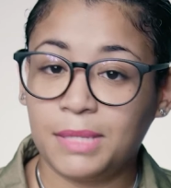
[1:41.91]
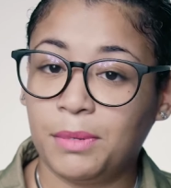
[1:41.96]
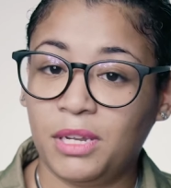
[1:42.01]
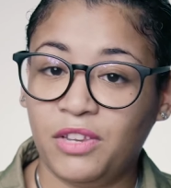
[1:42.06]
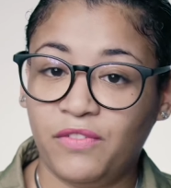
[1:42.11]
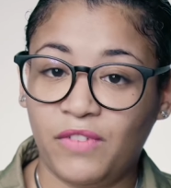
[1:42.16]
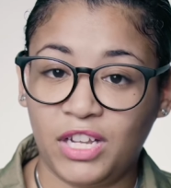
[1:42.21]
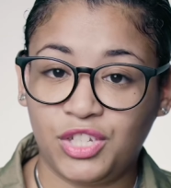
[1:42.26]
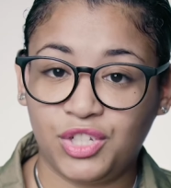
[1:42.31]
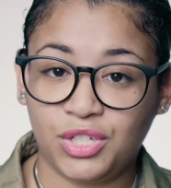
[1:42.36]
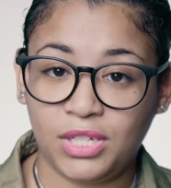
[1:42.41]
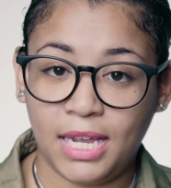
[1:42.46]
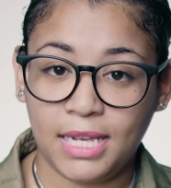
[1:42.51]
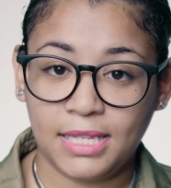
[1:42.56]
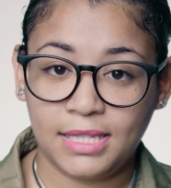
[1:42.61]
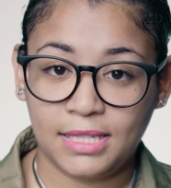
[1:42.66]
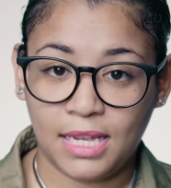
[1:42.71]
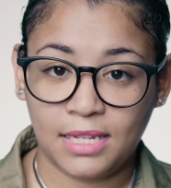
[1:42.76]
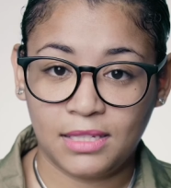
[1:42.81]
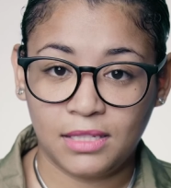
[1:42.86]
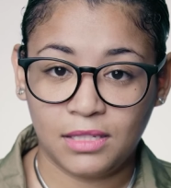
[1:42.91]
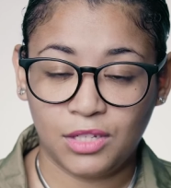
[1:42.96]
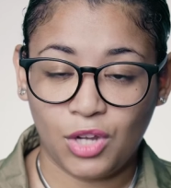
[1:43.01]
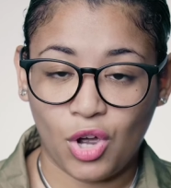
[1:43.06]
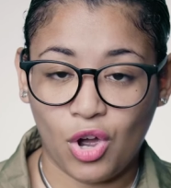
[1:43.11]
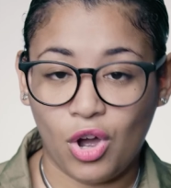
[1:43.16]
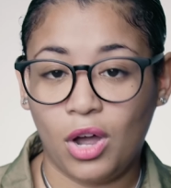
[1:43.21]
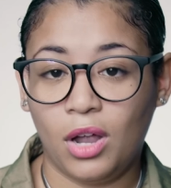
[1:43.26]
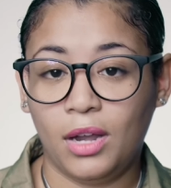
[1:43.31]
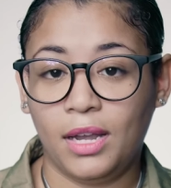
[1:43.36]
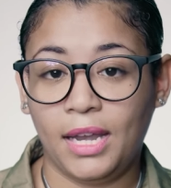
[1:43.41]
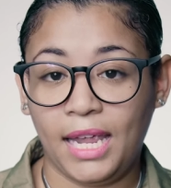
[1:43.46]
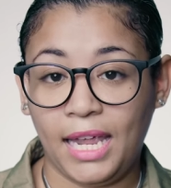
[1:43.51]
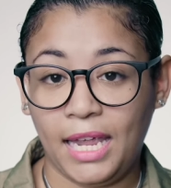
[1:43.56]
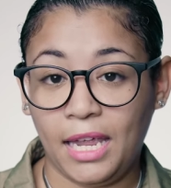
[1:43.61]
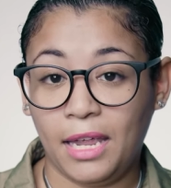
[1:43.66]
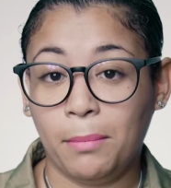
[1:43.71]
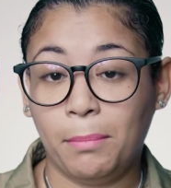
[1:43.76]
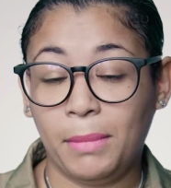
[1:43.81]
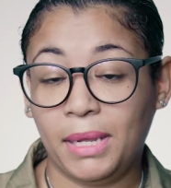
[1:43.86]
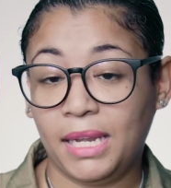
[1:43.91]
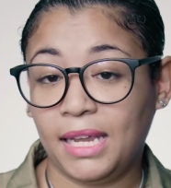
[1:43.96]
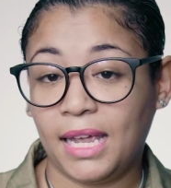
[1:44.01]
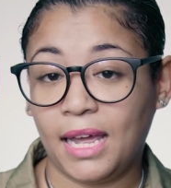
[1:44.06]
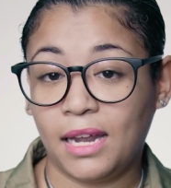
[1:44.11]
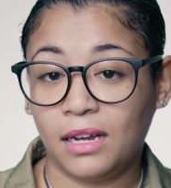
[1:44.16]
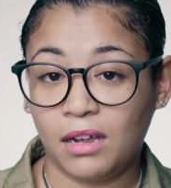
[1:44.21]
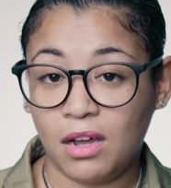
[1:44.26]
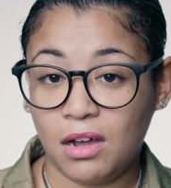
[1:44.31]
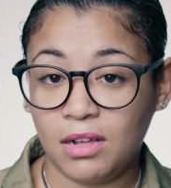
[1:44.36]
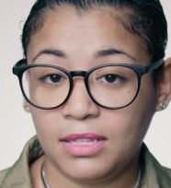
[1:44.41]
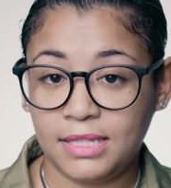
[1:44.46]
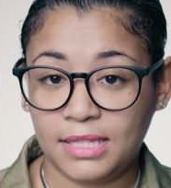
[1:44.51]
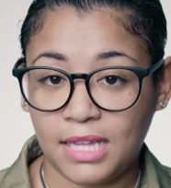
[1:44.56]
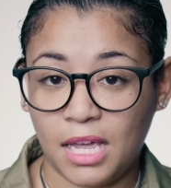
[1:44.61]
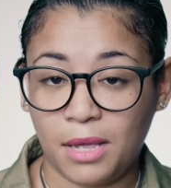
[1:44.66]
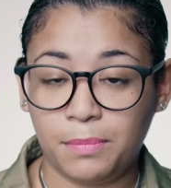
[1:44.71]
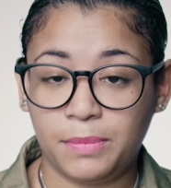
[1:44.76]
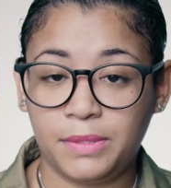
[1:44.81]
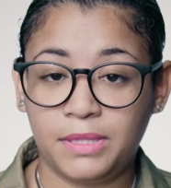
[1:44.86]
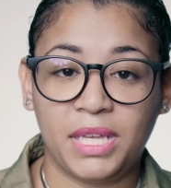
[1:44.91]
but eventually I settled on A Million Concepts